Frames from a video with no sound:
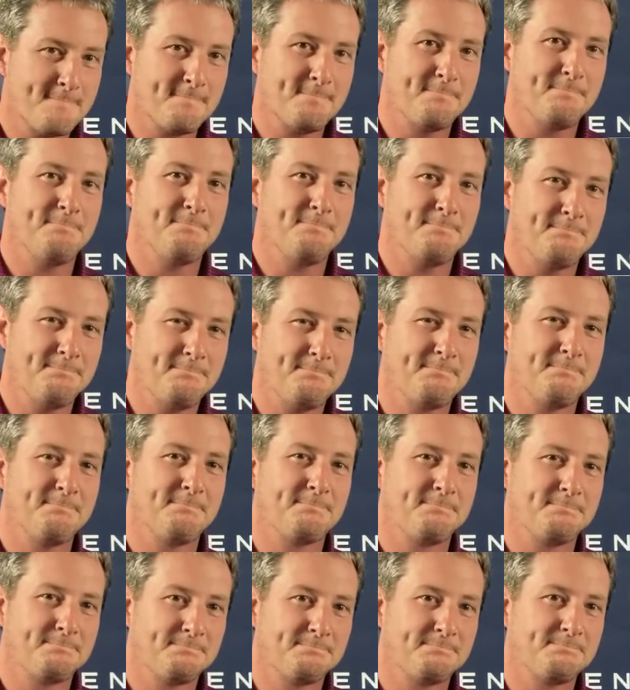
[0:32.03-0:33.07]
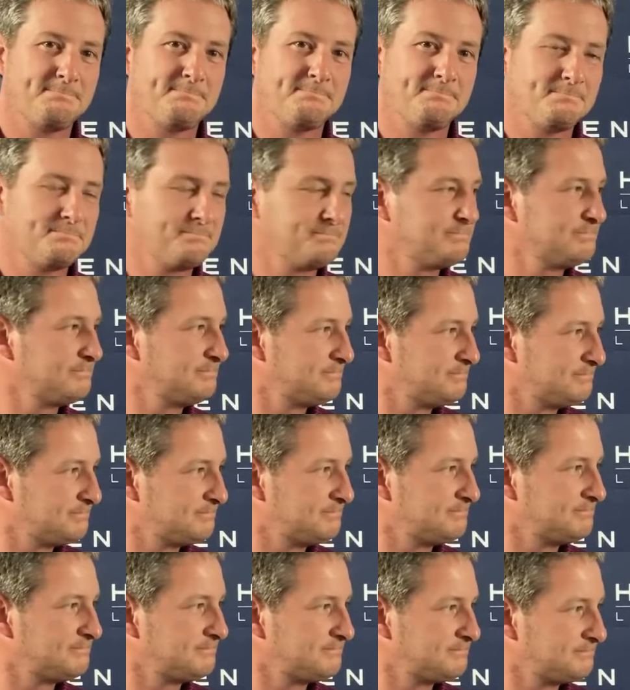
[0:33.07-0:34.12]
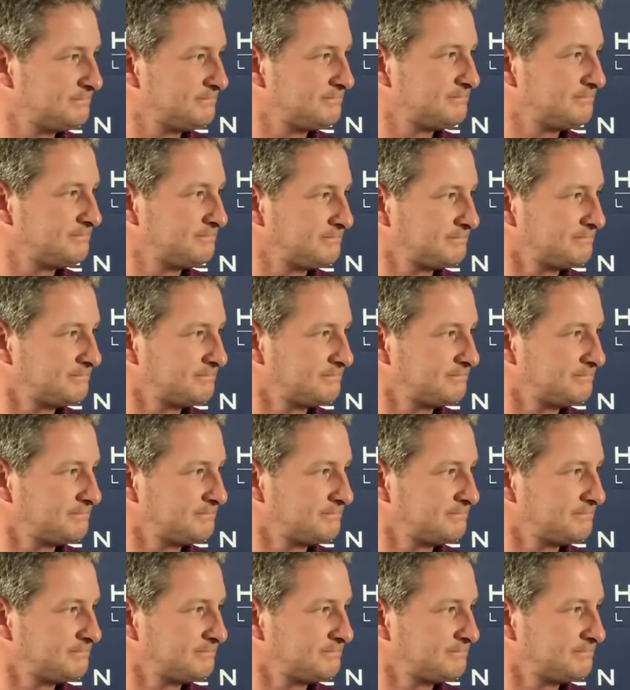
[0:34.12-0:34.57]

(not speaking)